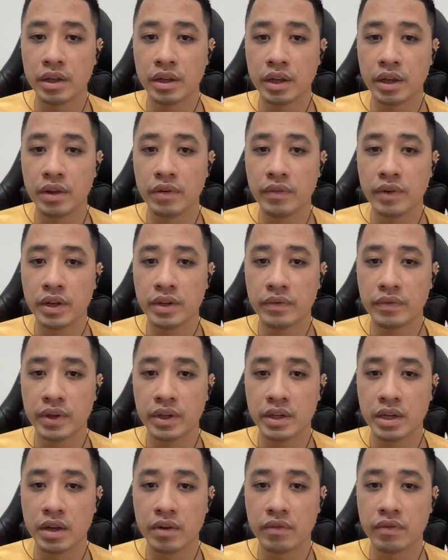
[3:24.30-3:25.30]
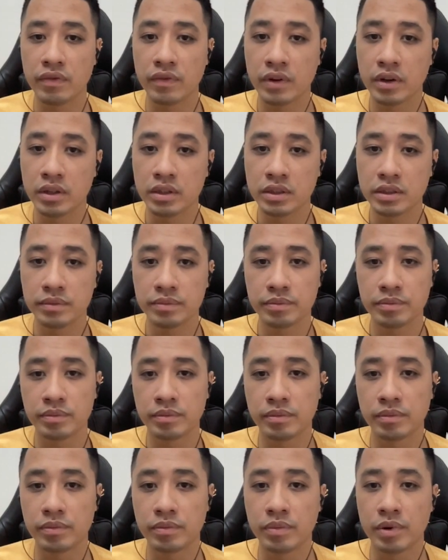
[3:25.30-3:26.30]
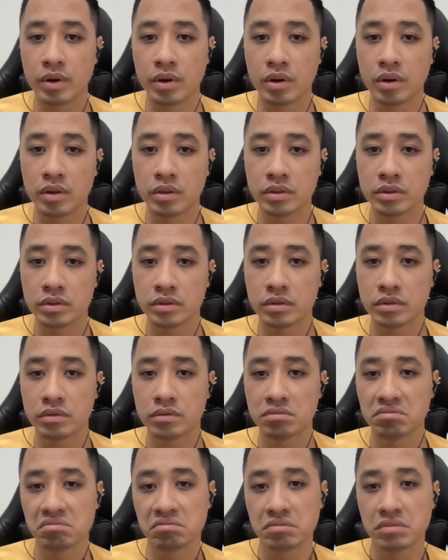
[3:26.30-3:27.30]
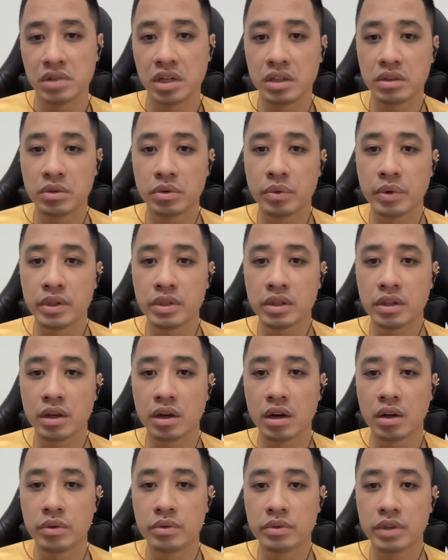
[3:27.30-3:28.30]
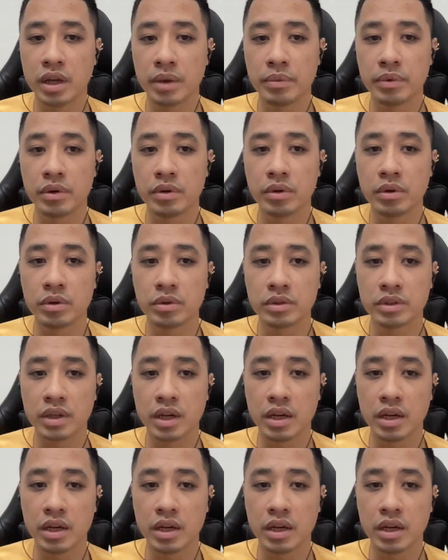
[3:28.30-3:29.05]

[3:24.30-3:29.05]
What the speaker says: Invade Vietnam first, plots like to with a close neighboring